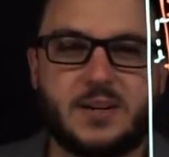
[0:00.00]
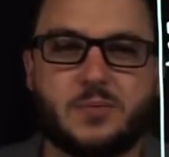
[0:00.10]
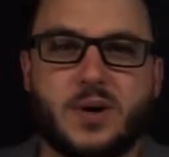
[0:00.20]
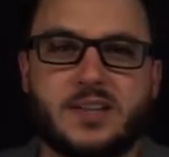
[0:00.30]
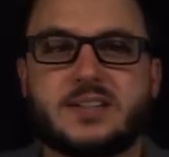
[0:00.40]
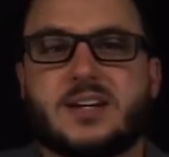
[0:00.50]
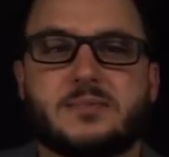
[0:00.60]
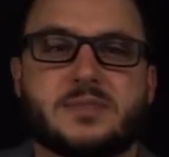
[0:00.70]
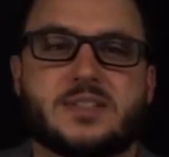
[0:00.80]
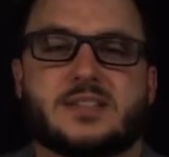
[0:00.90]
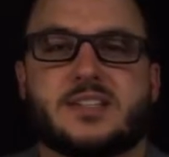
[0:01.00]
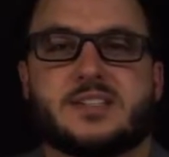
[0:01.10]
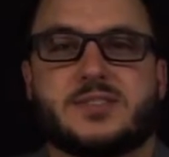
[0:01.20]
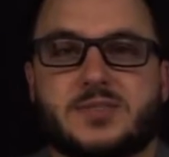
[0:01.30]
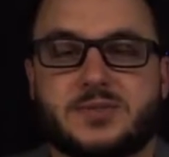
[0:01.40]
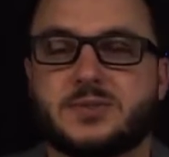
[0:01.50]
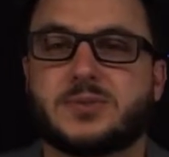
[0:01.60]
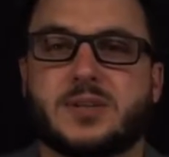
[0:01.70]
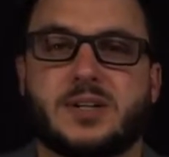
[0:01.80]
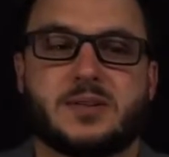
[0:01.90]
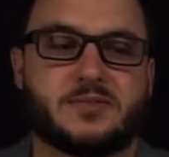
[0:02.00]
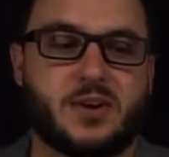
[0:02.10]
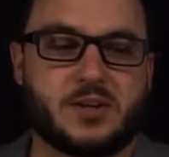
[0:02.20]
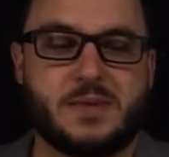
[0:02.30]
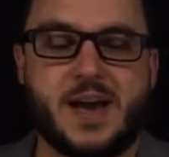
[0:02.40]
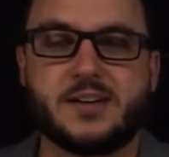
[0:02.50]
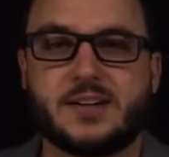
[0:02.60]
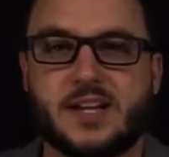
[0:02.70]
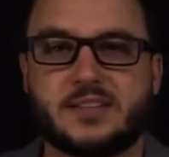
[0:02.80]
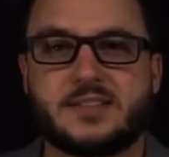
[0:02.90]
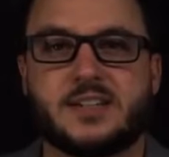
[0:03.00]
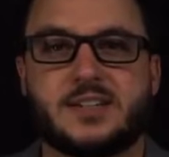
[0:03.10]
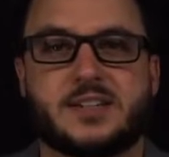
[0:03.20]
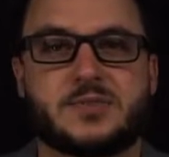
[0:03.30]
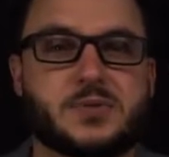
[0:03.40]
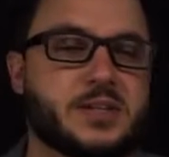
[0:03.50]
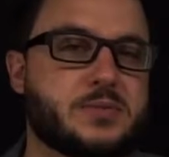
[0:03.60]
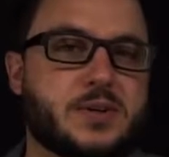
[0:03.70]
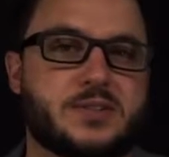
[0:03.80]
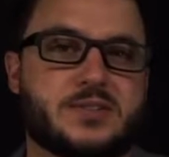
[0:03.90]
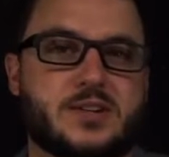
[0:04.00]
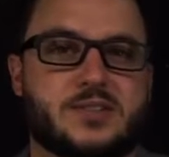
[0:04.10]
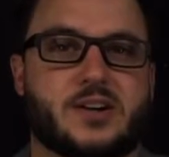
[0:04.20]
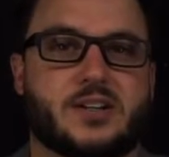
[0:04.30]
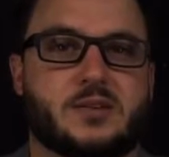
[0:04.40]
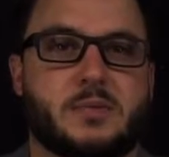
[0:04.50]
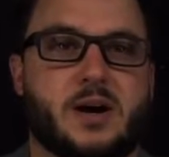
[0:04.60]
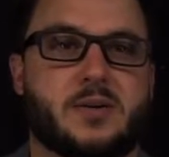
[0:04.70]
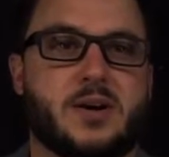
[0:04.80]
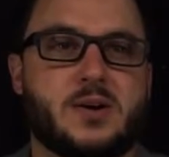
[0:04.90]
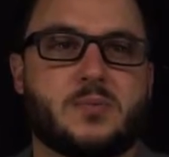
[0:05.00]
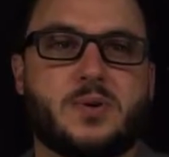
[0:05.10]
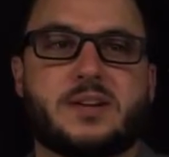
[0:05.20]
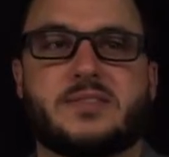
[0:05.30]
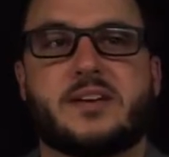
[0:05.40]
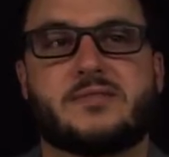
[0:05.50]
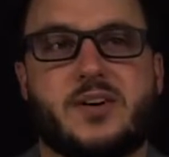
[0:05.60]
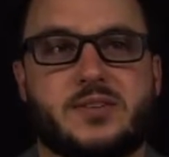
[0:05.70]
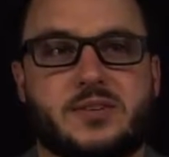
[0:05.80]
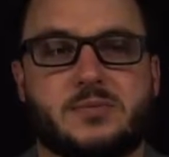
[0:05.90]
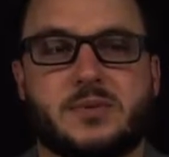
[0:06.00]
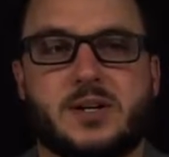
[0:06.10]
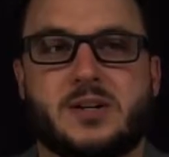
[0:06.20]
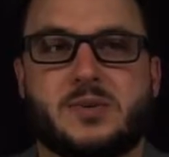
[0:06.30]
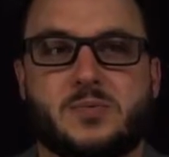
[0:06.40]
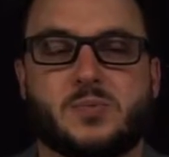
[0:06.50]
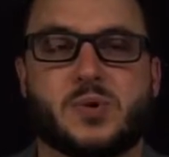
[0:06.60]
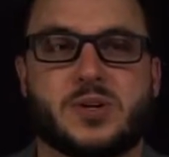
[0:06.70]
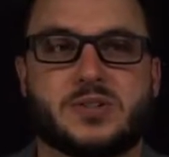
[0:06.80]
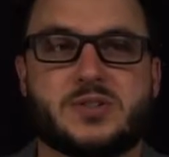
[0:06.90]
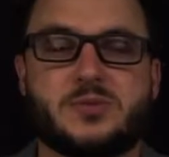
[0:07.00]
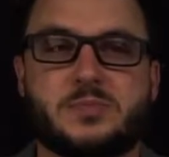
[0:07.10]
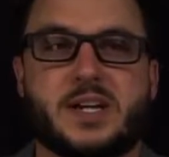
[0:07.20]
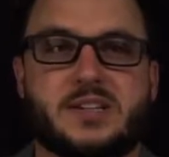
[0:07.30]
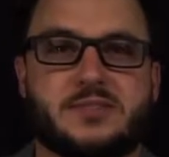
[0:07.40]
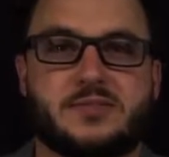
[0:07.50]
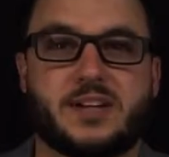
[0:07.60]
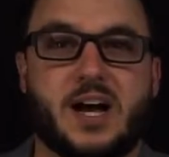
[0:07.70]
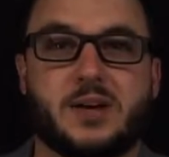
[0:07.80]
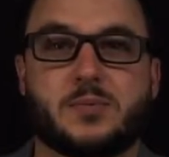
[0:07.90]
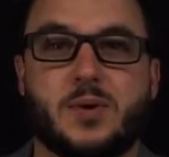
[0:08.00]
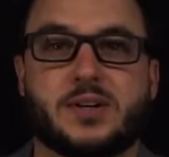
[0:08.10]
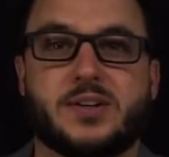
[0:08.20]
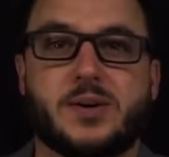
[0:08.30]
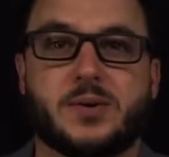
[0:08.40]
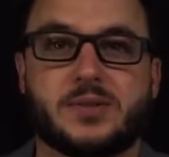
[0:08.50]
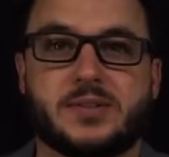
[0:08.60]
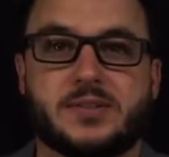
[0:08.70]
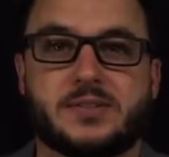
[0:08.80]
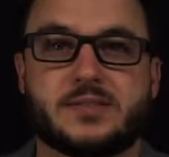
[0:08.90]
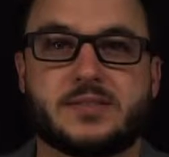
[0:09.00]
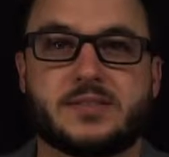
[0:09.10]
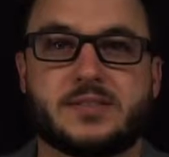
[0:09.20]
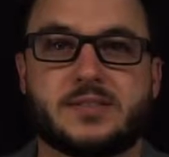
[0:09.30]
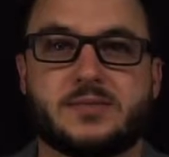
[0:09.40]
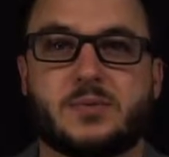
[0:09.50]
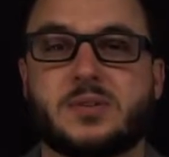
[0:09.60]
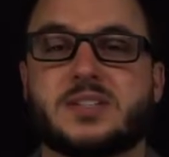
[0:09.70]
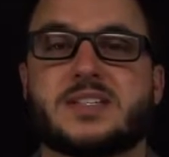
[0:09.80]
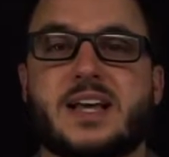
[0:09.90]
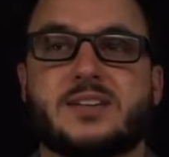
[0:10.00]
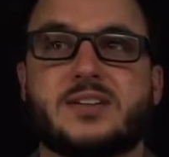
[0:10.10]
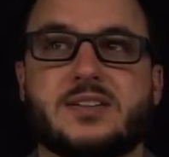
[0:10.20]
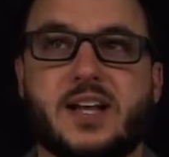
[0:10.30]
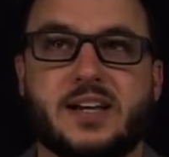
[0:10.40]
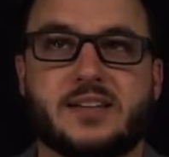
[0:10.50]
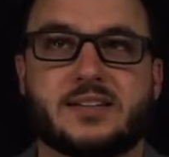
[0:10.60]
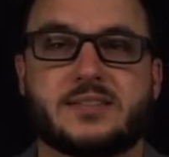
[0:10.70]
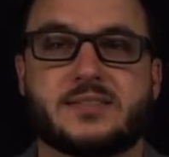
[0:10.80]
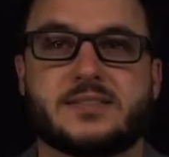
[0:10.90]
Where this comes into volume aggregates is really when you start talking about what if that volume were too big to fit on one node? What does that look like?